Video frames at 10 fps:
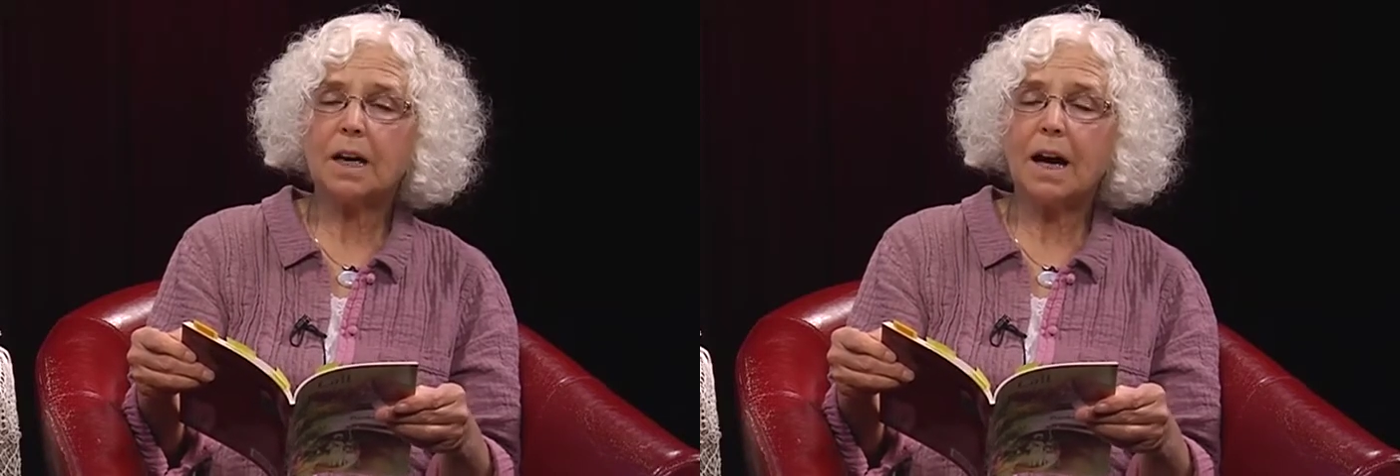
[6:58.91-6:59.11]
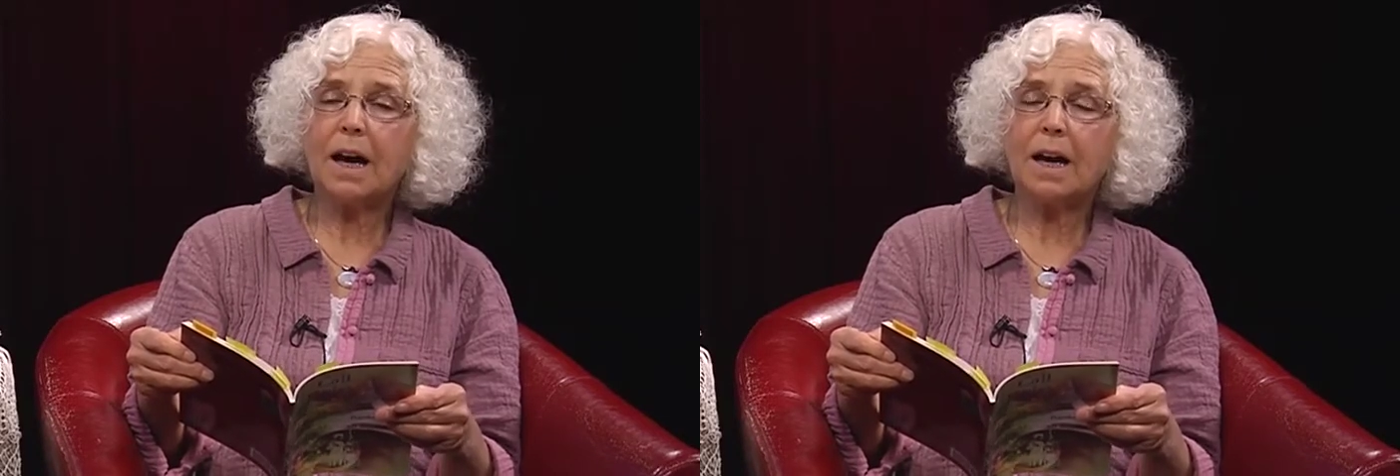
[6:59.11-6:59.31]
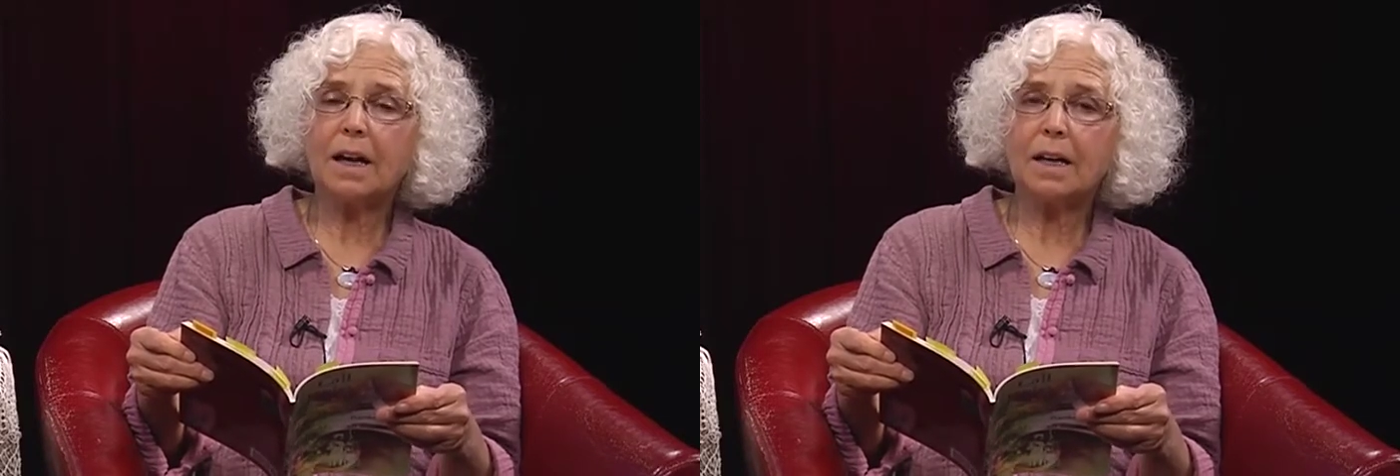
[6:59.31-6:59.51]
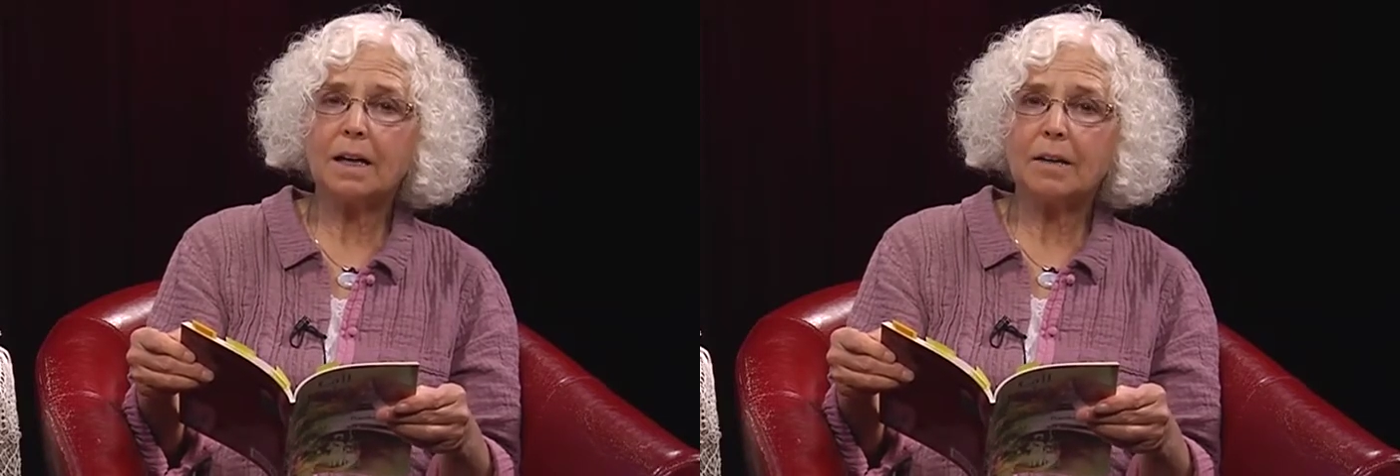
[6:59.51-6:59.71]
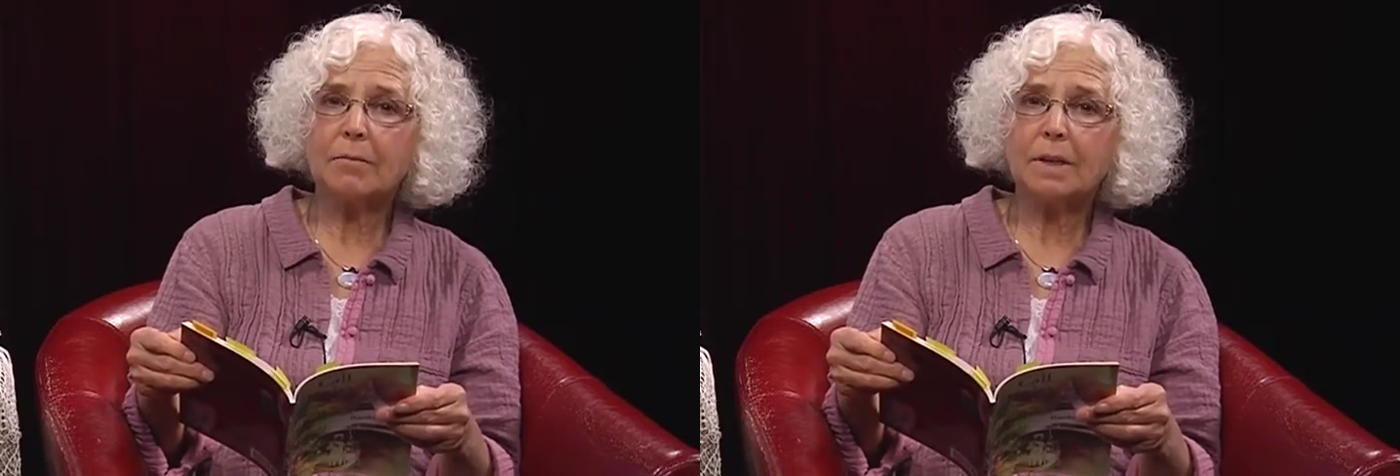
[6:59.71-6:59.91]
I
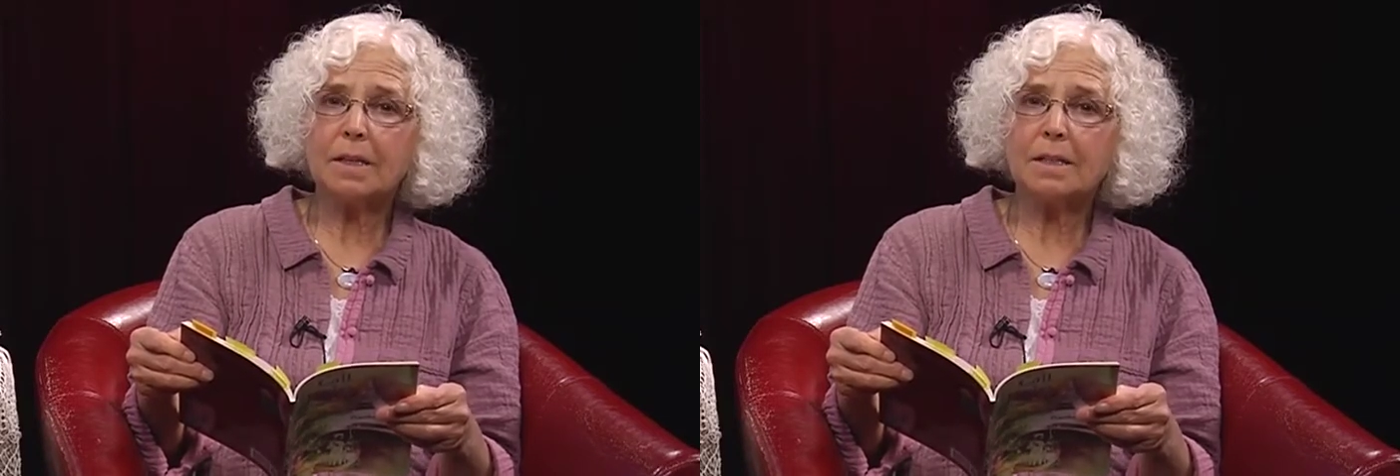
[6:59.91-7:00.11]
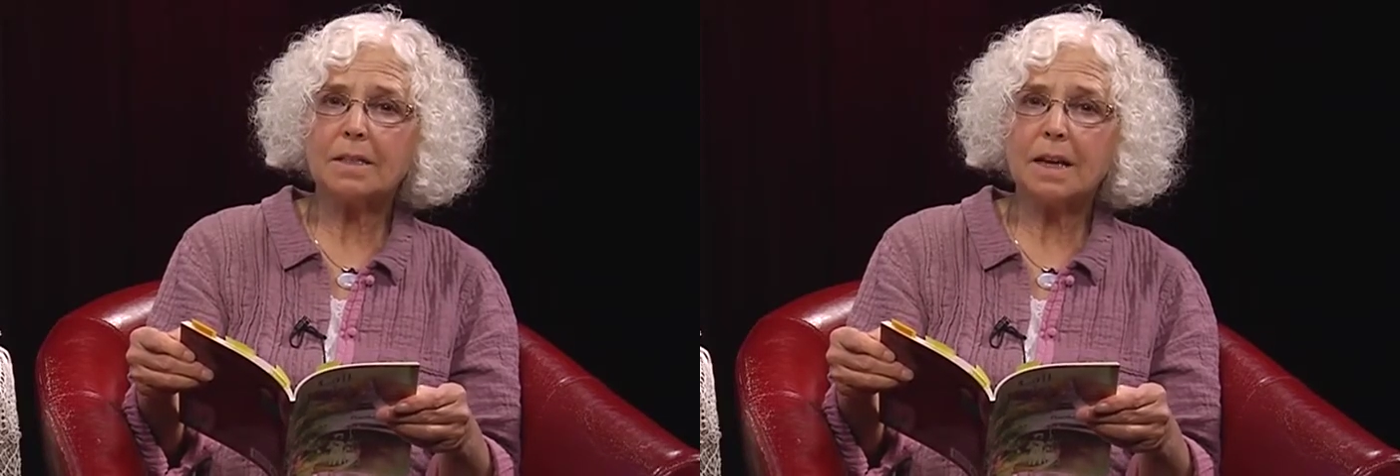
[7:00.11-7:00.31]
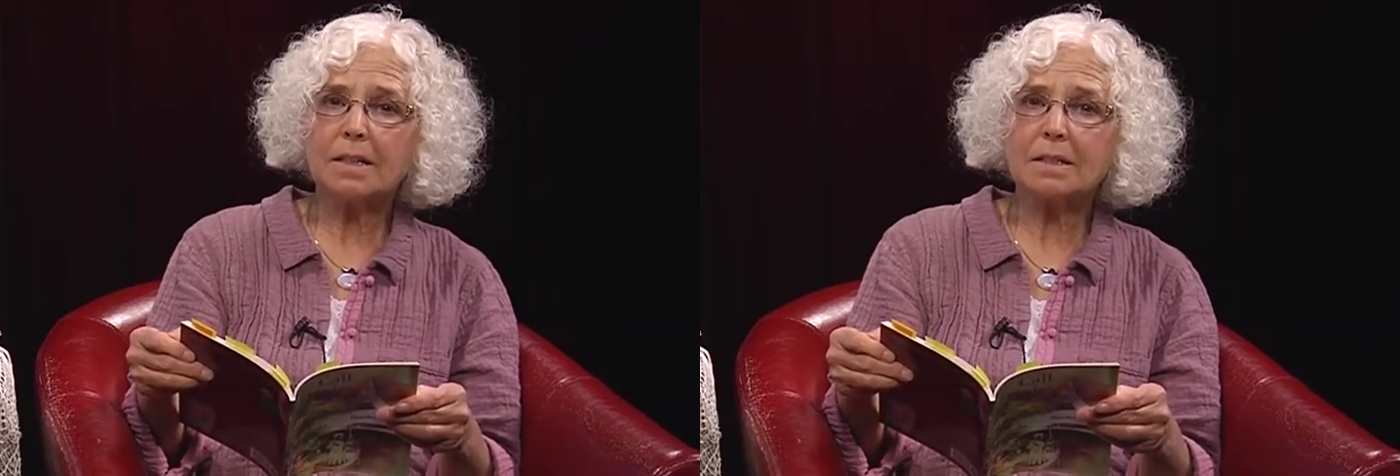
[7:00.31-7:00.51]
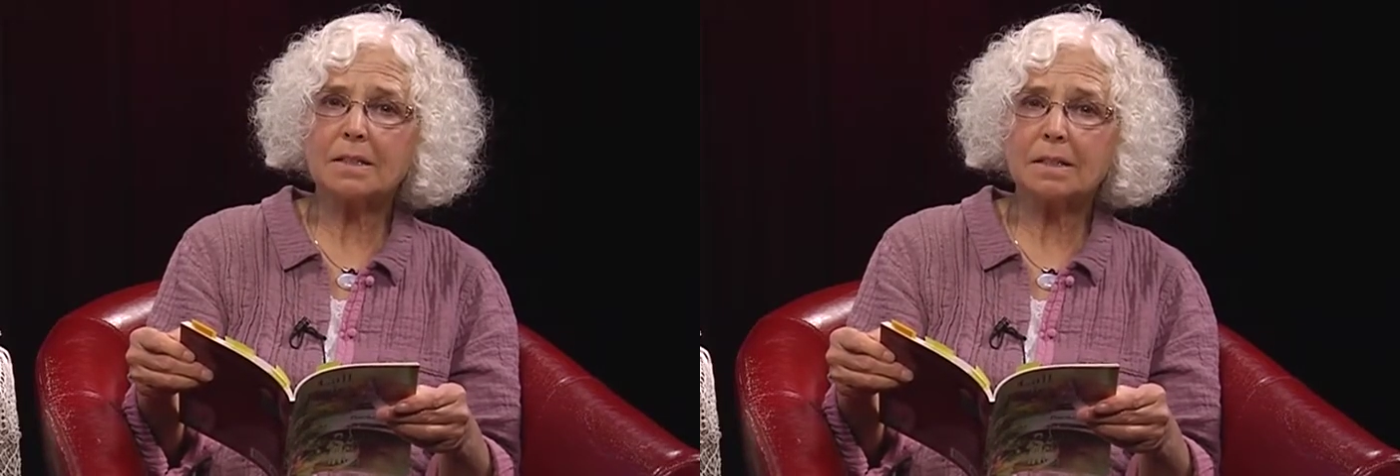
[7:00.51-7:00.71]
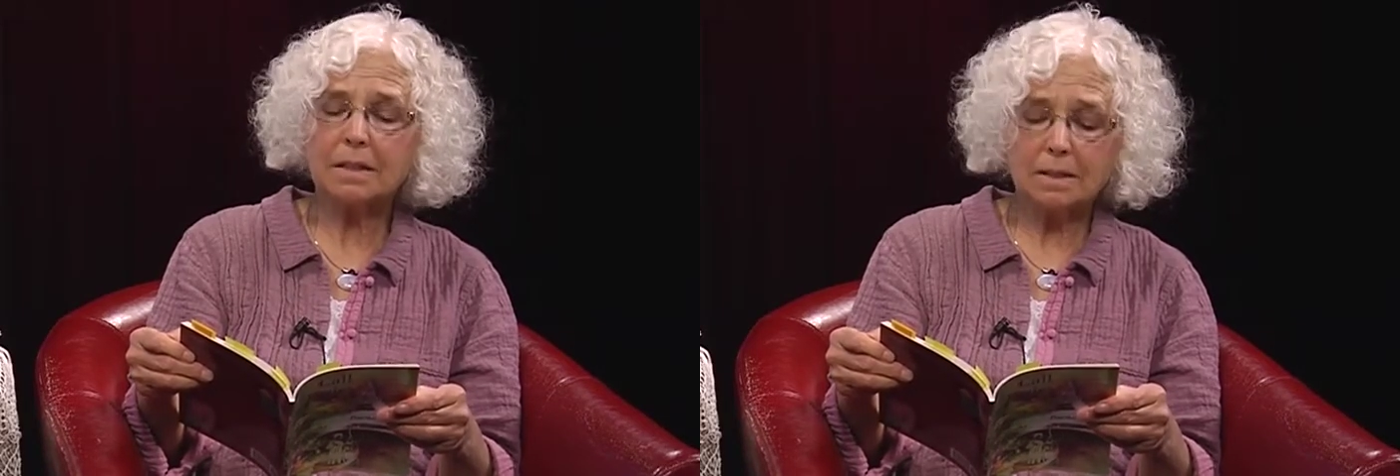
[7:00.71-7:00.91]
made his nest
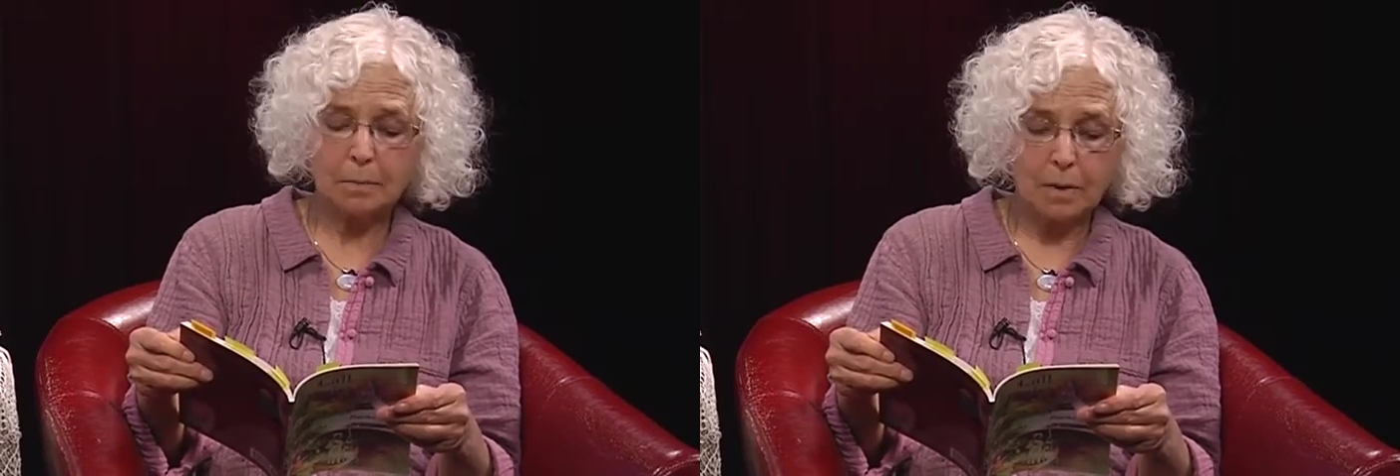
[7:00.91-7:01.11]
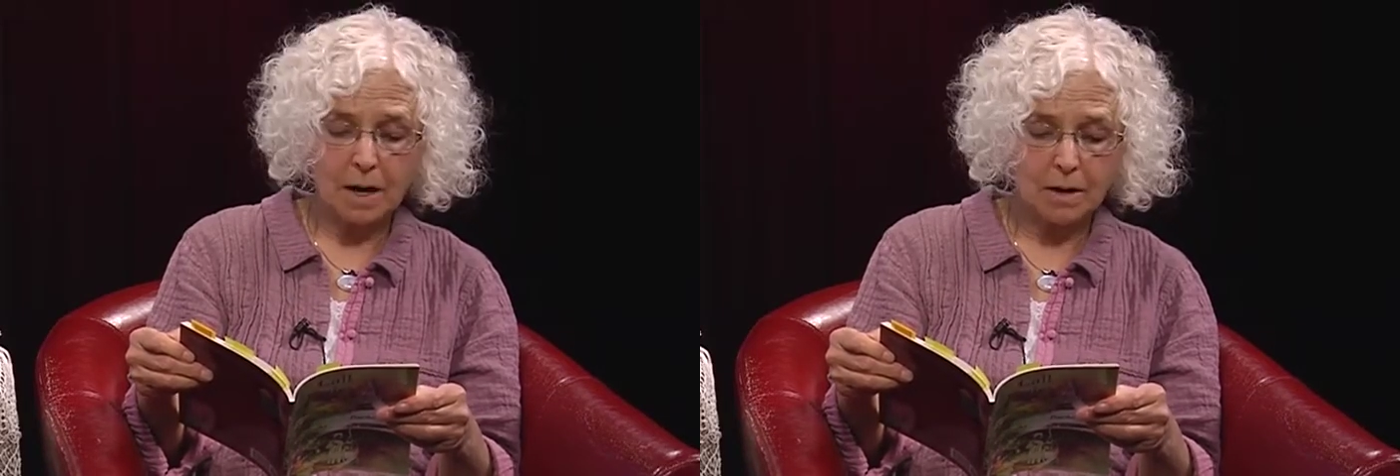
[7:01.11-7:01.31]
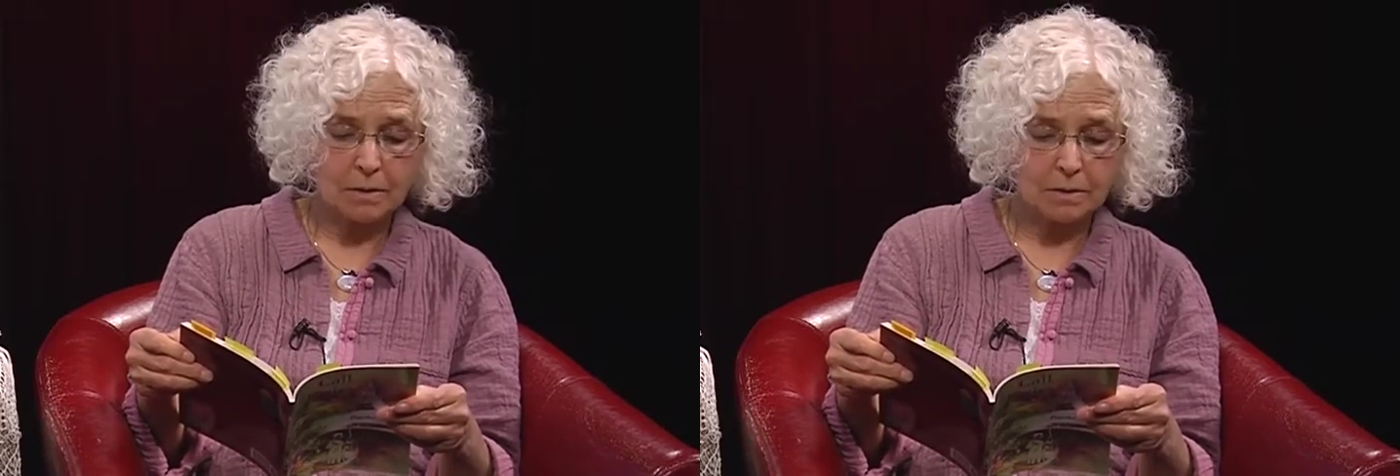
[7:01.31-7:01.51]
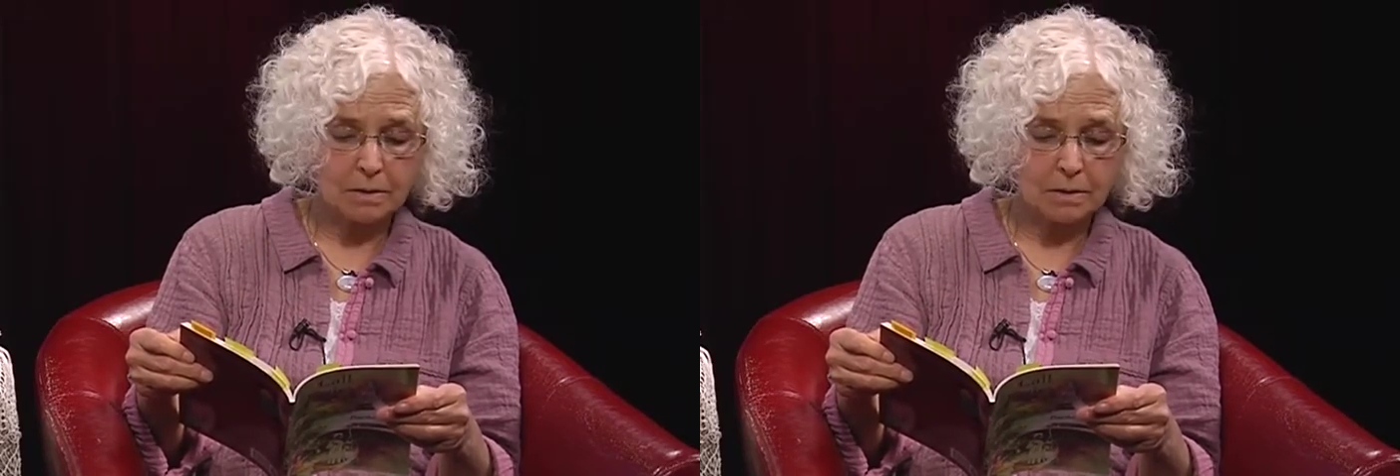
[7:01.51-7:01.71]
in the brows.